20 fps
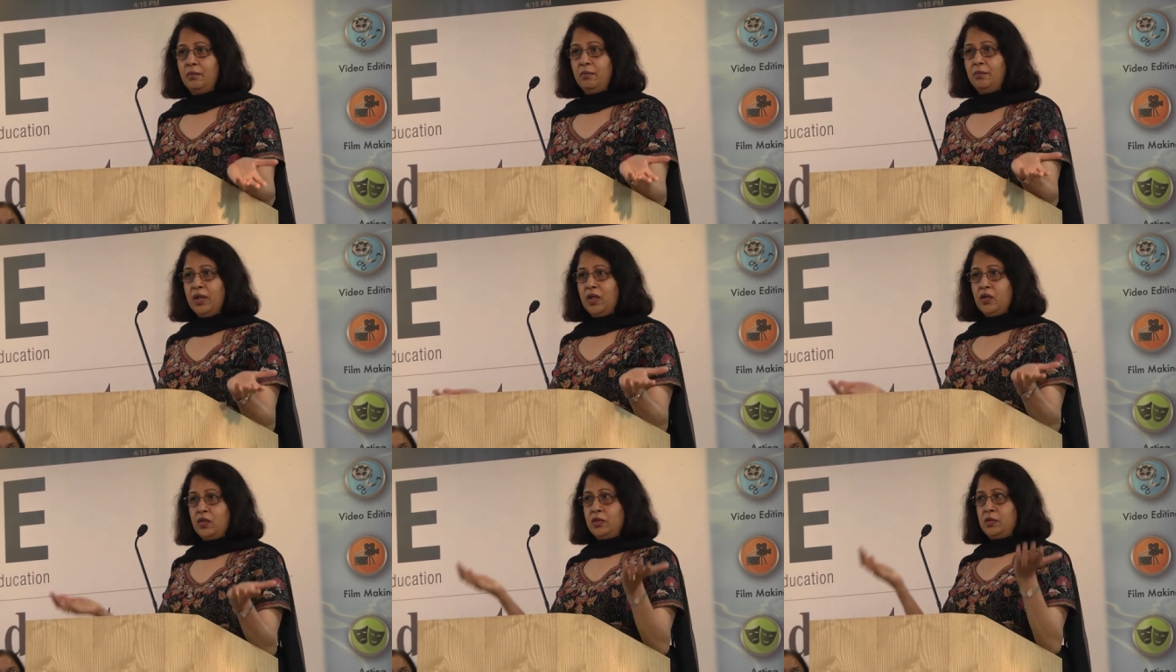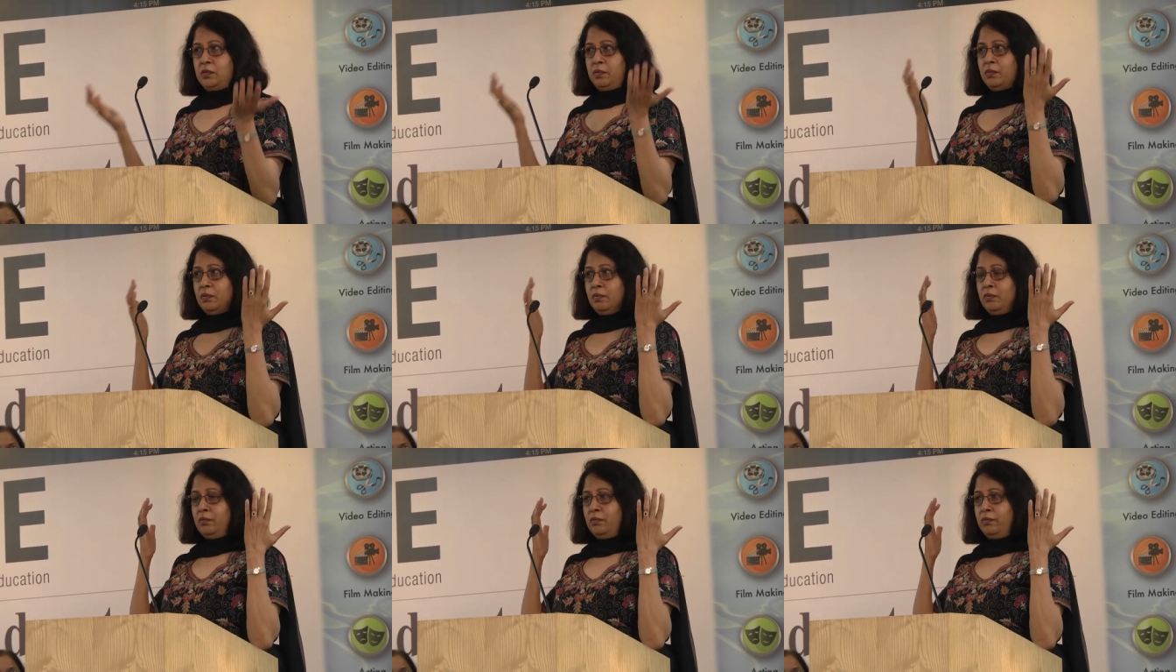Because
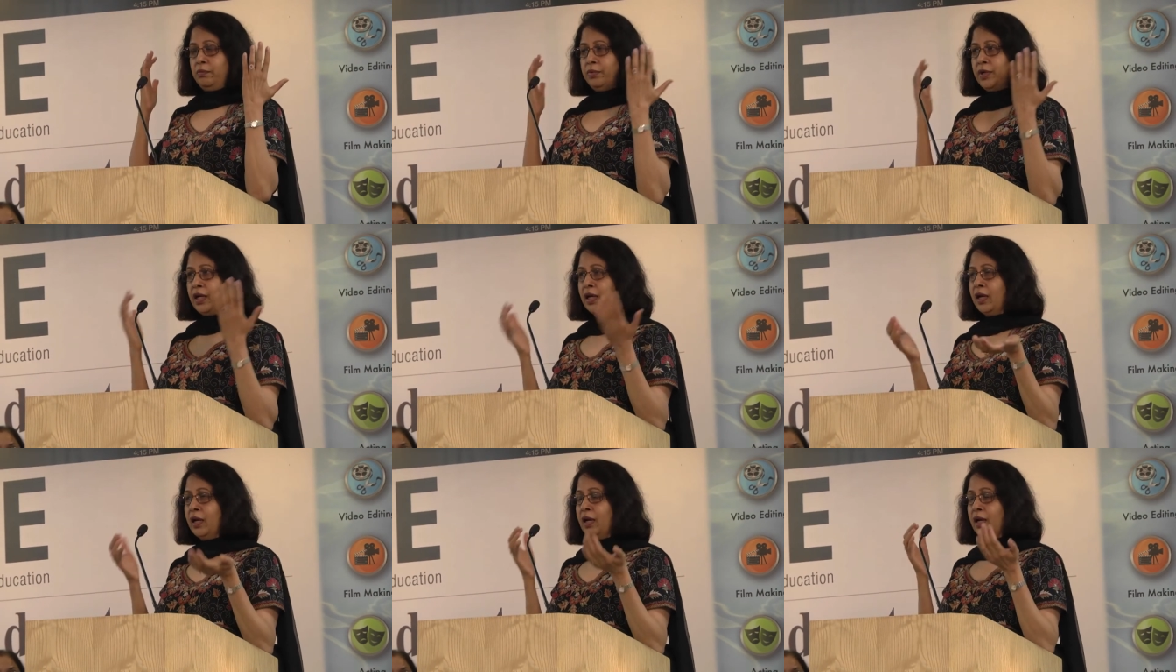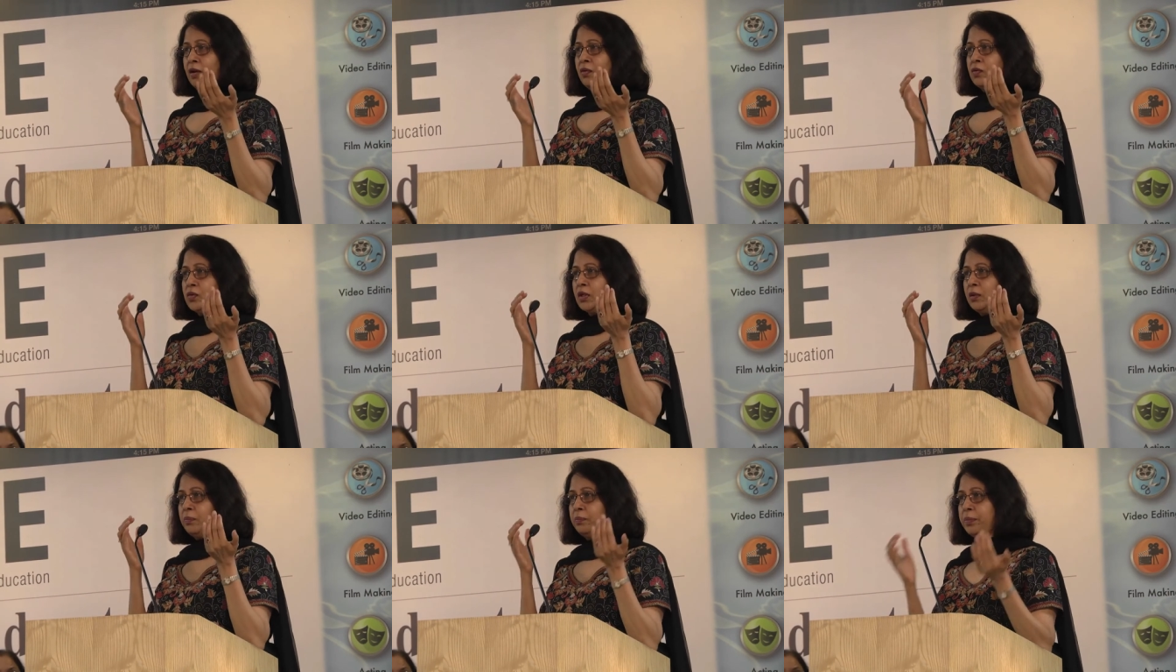bringing
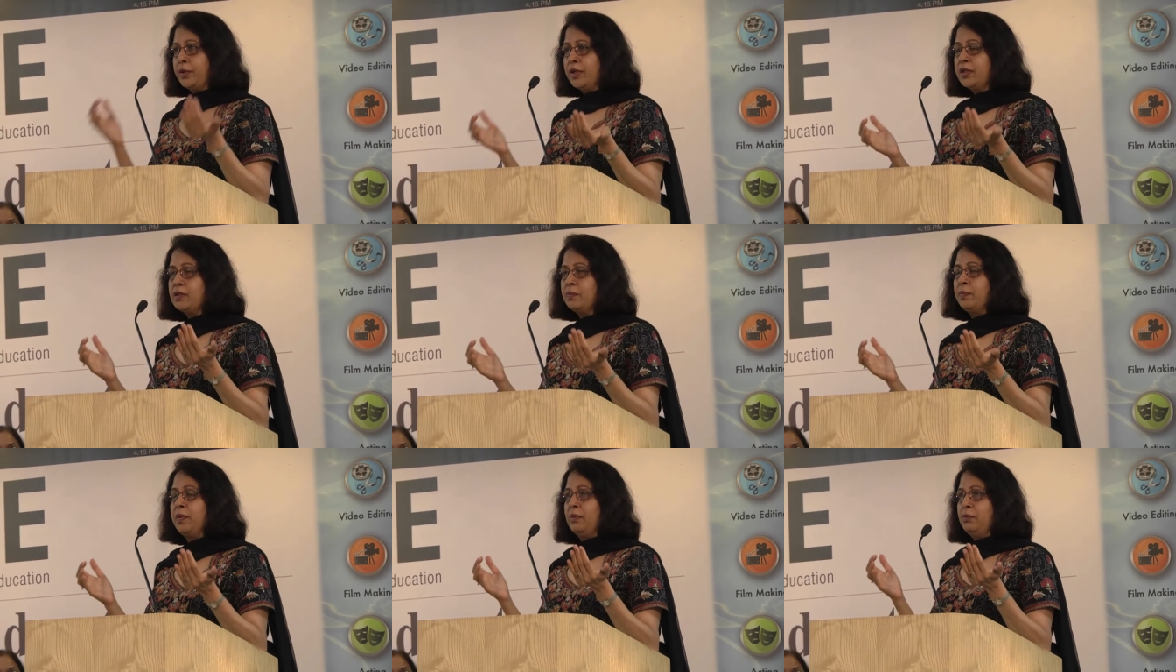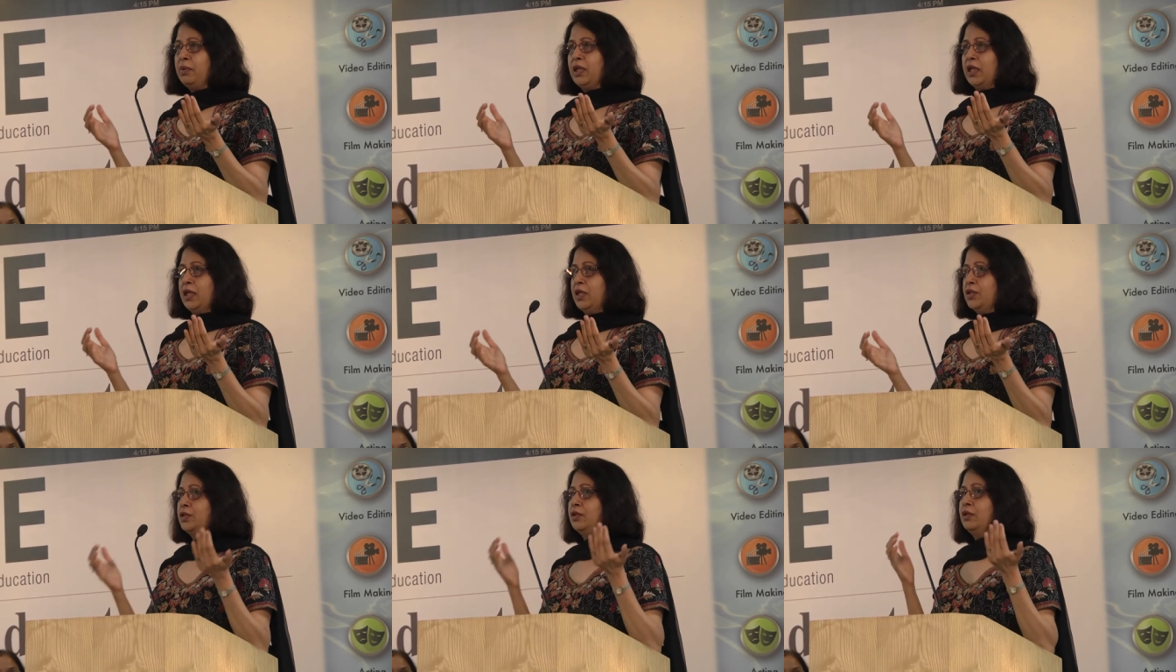out a print
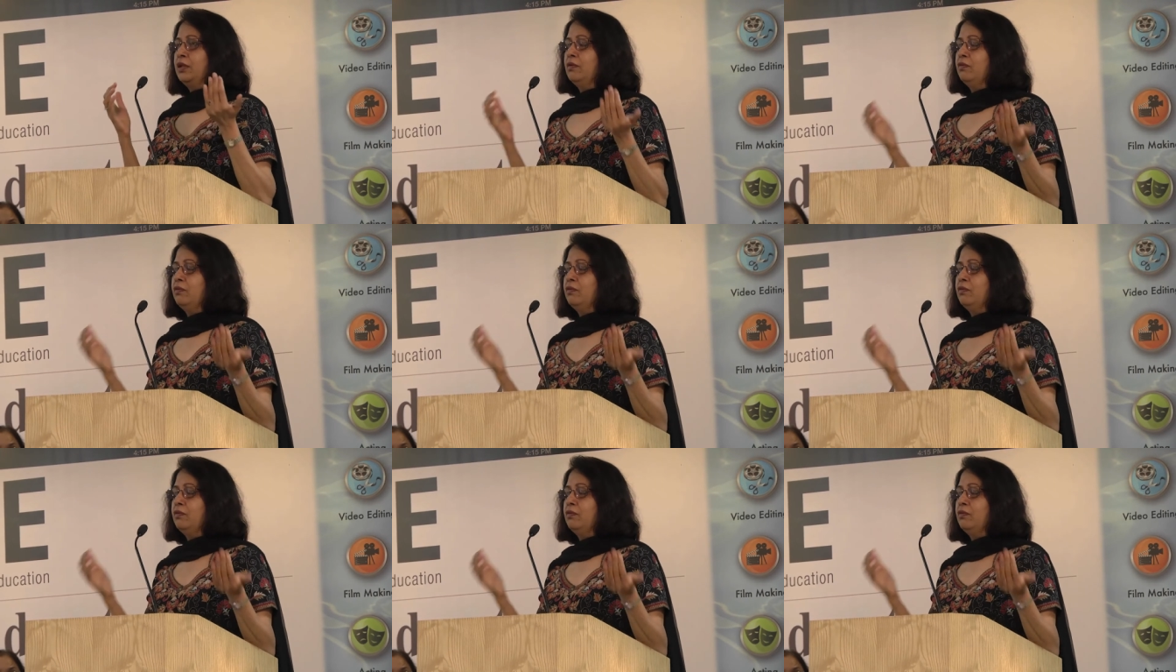publication